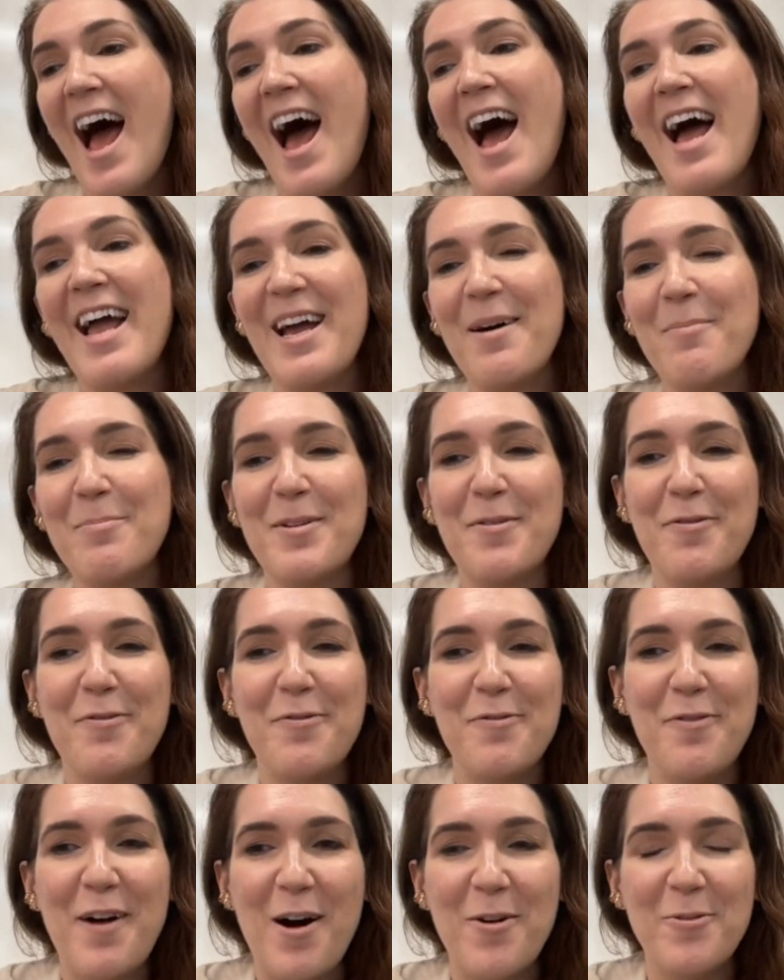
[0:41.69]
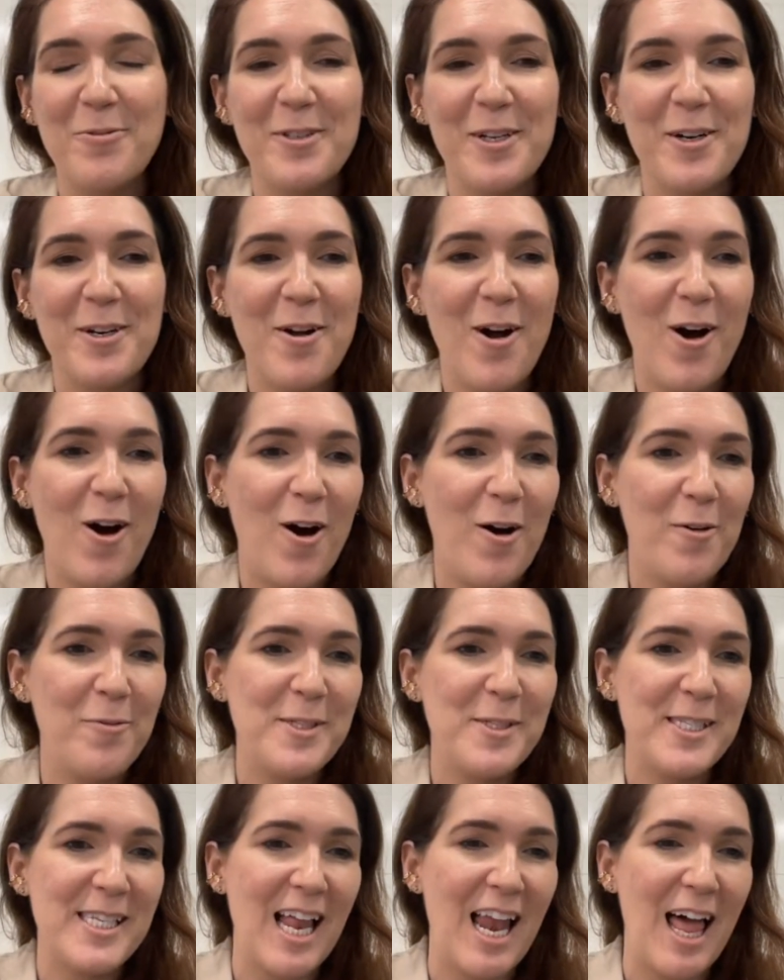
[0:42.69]
I am the founder
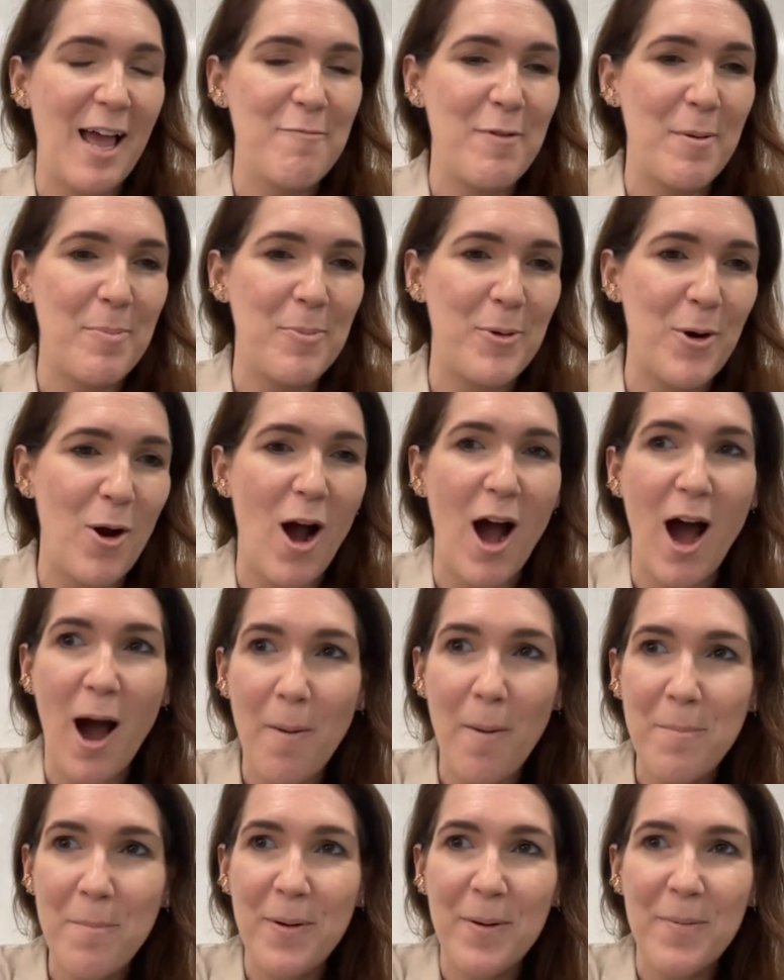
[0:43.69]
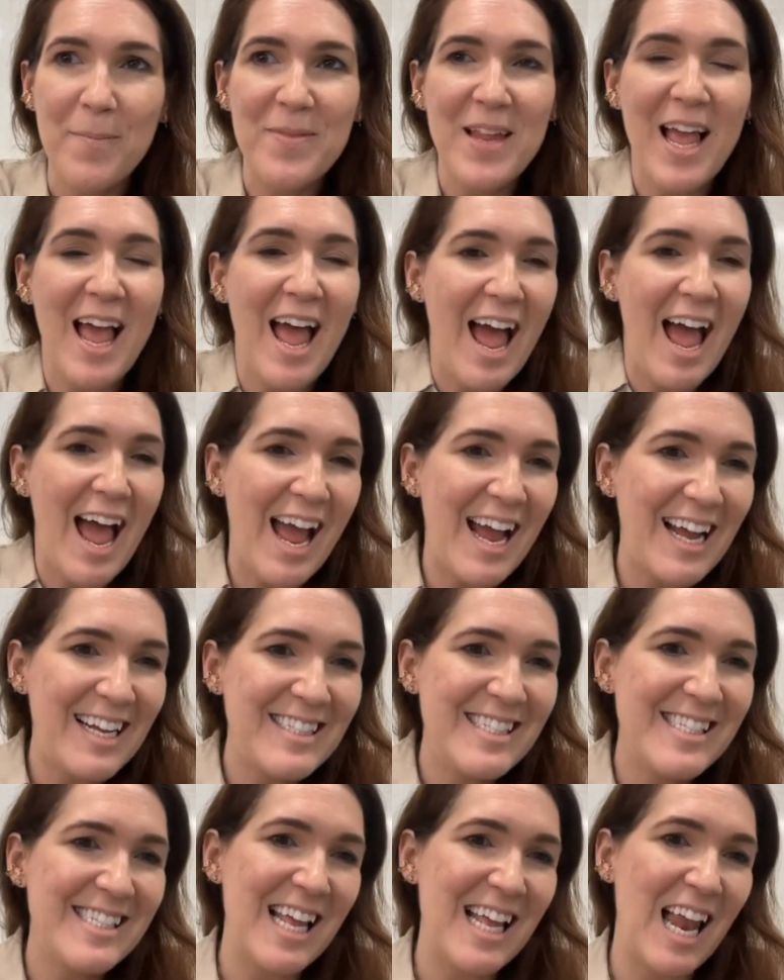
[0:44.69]
of Saliva Pro Hub
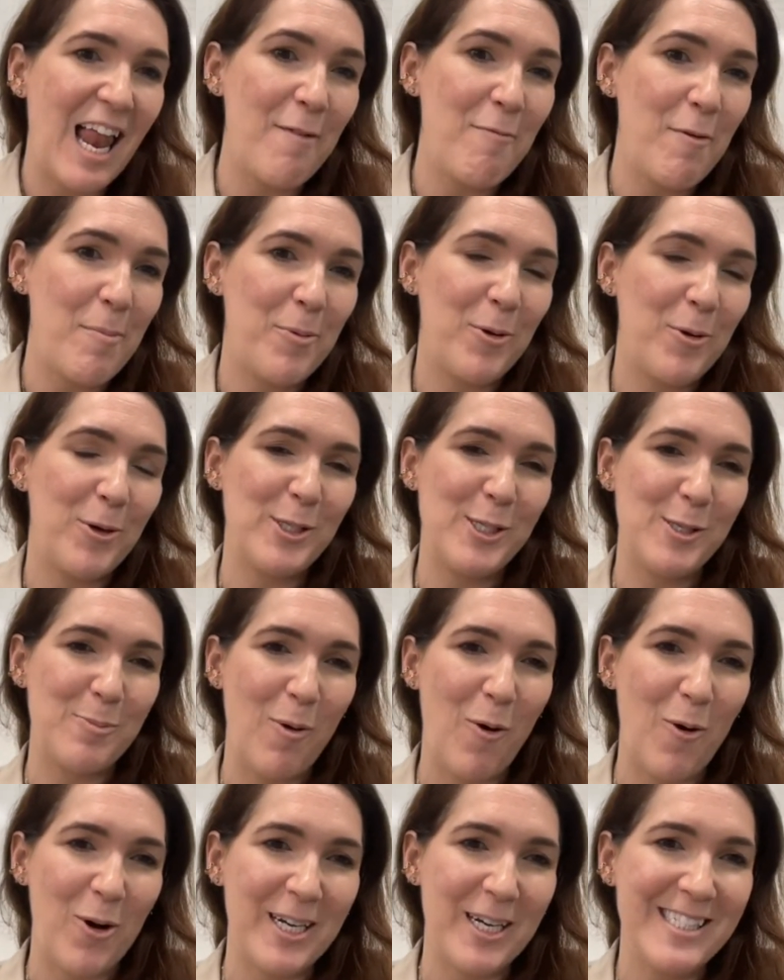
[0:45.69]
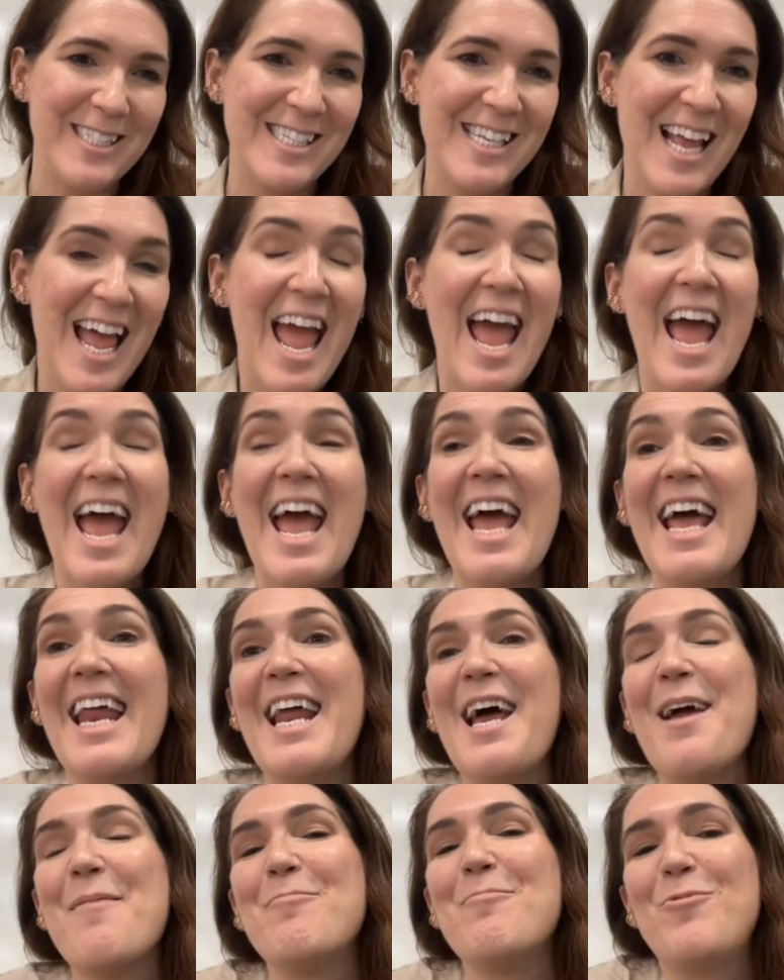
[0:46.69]
and Saliva Pro Sports,
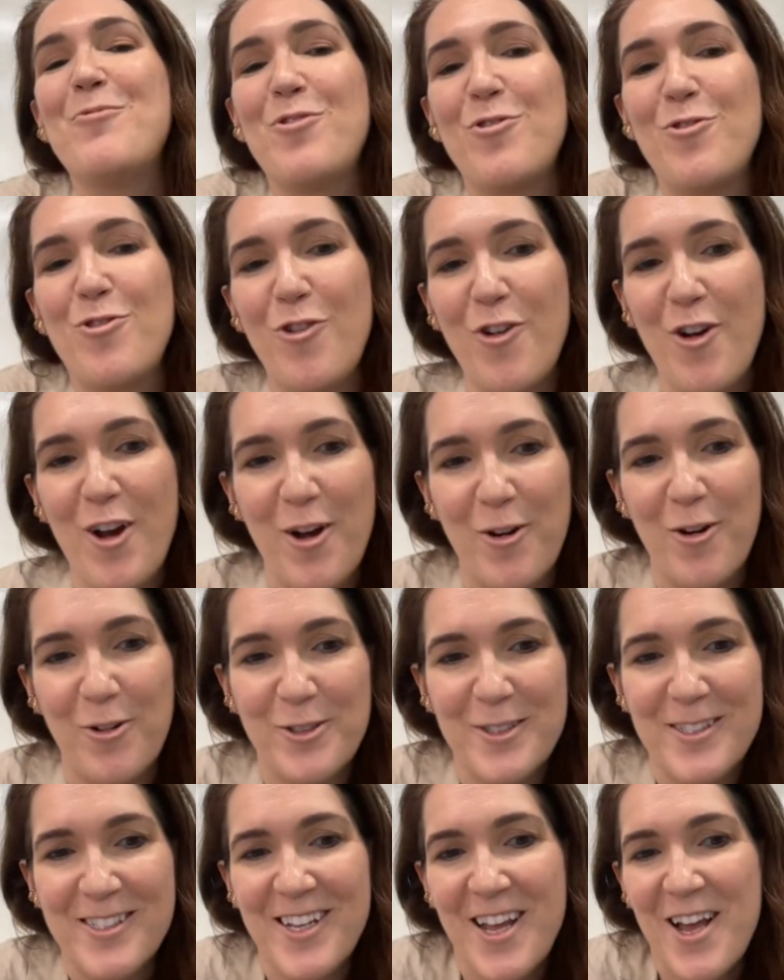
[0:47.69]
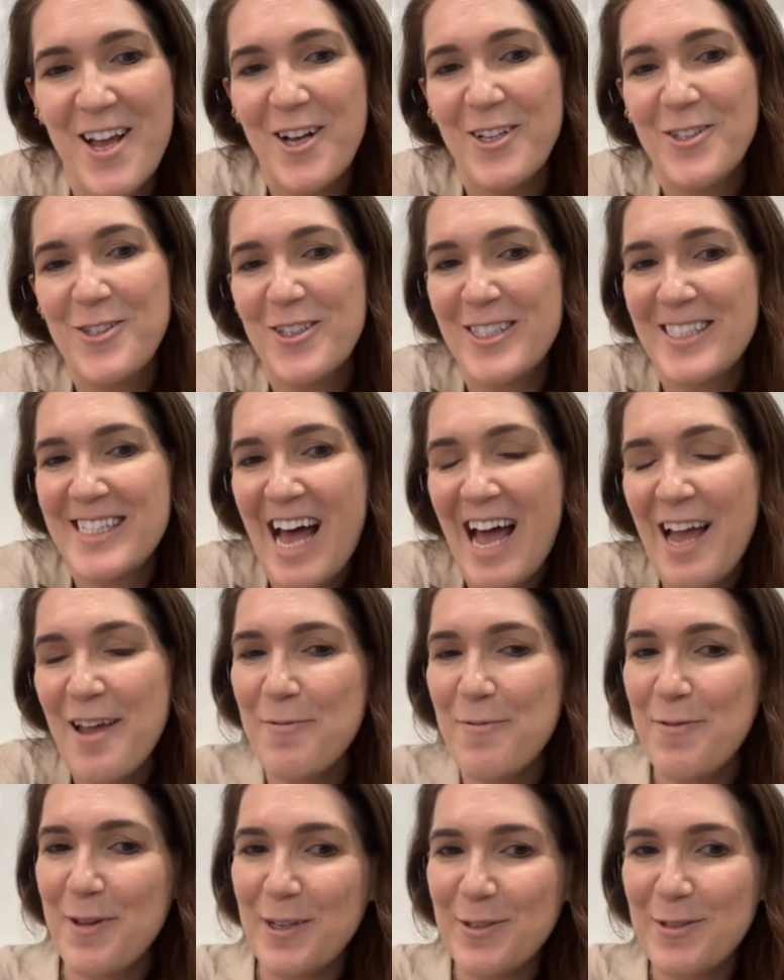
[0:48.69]
and I'm thrilled to
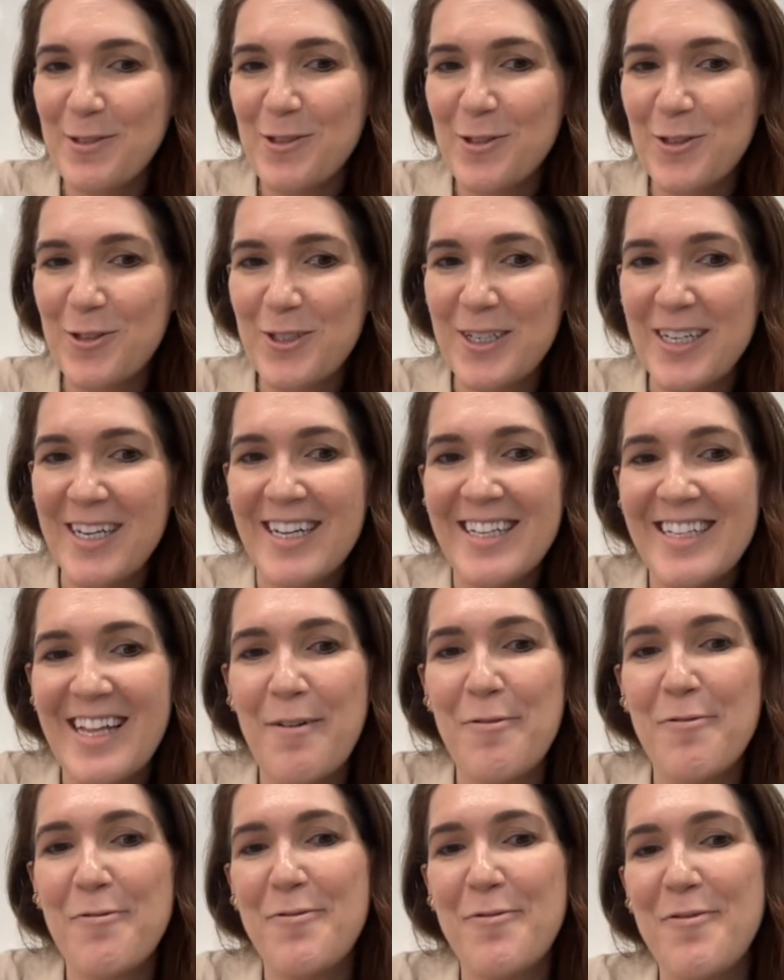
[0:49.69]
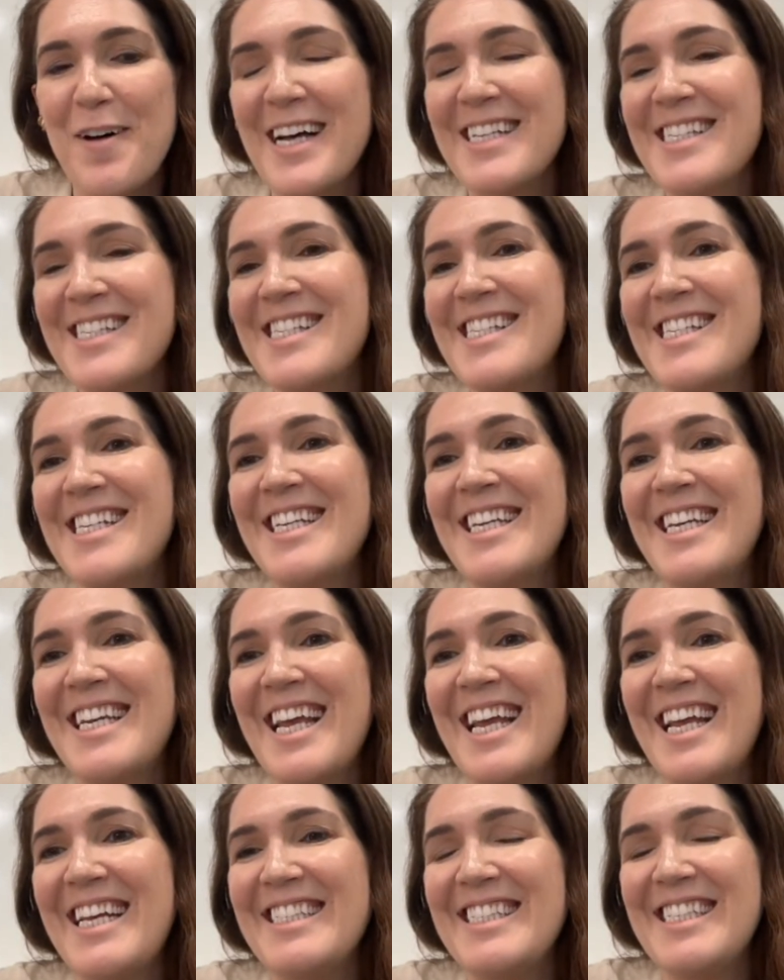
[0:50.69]
dive into a
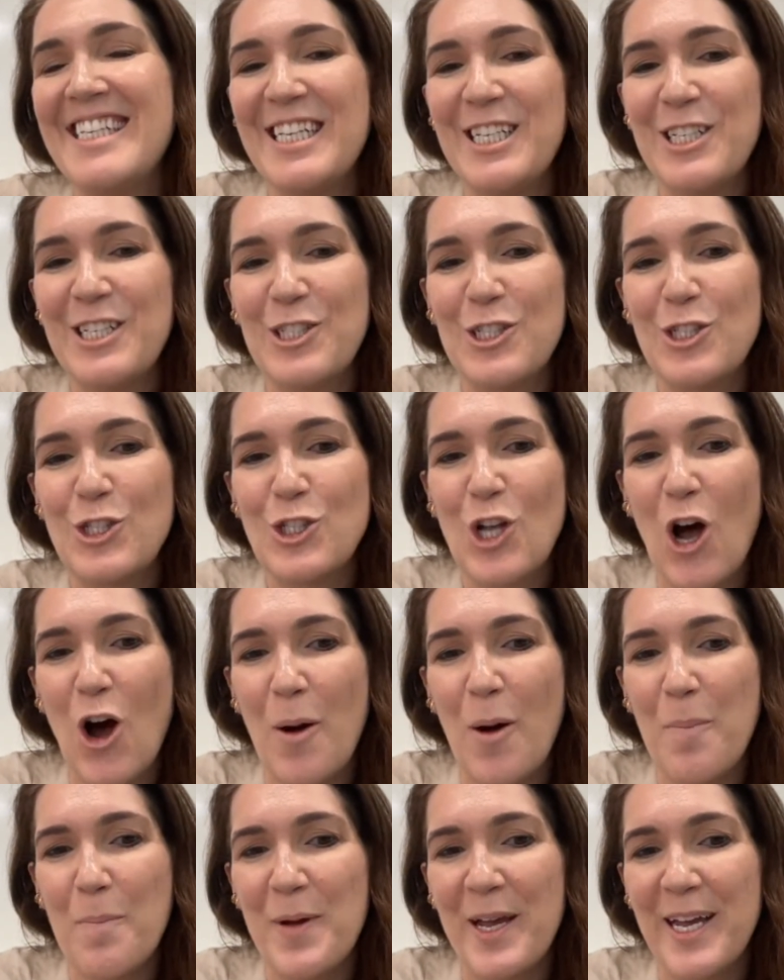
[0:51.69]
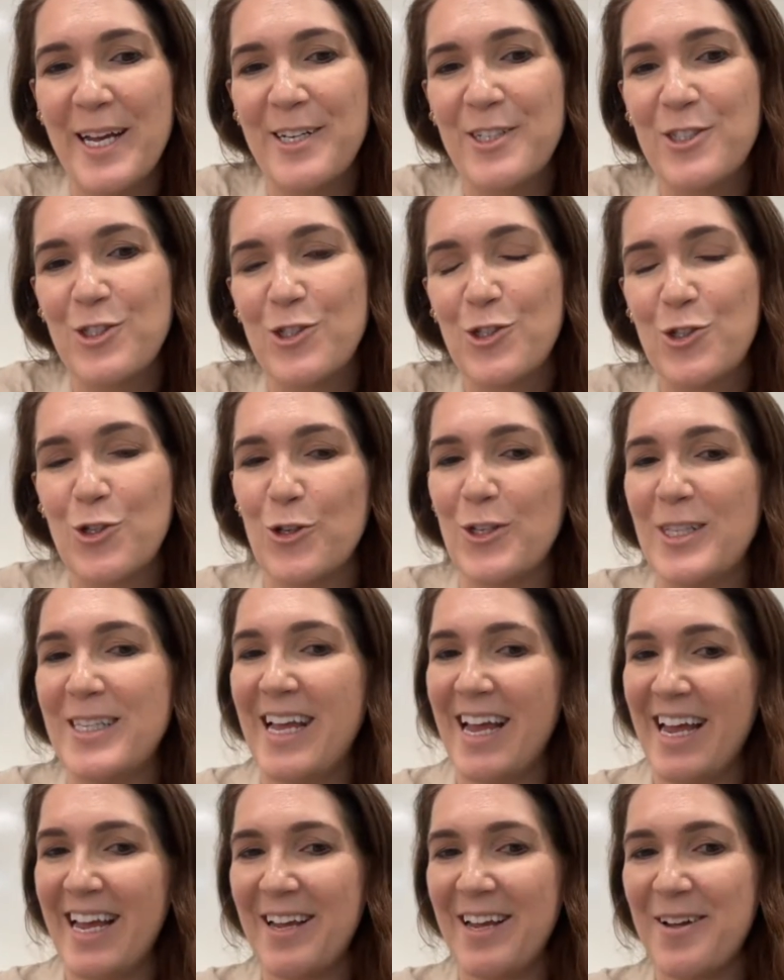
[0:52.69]
fascinating topic
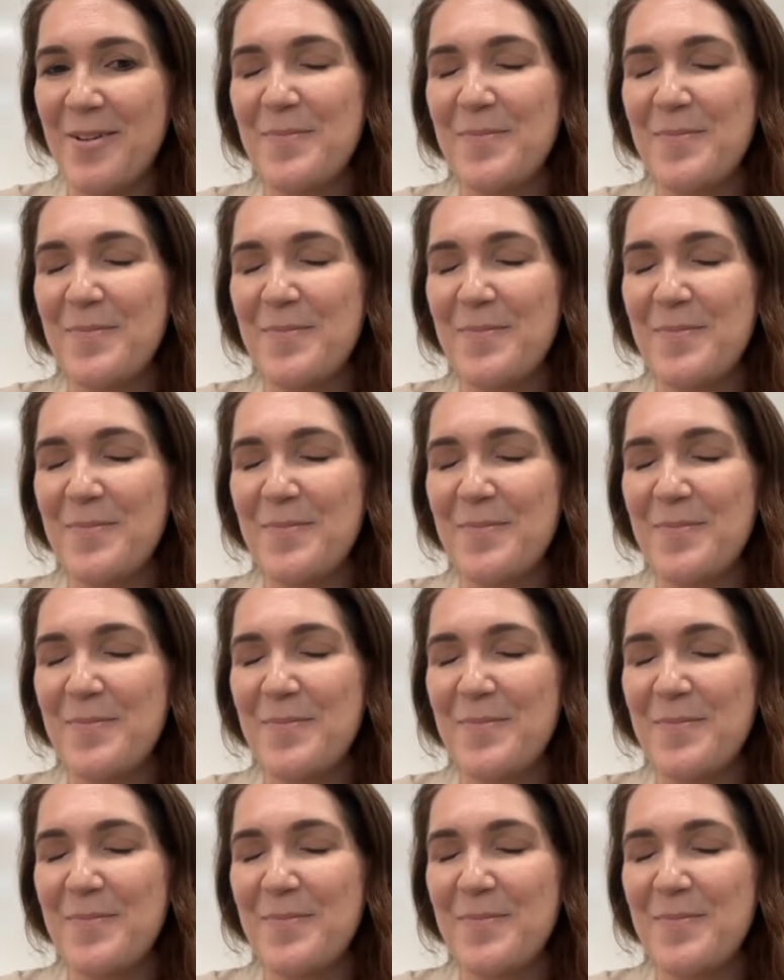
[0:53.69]
today: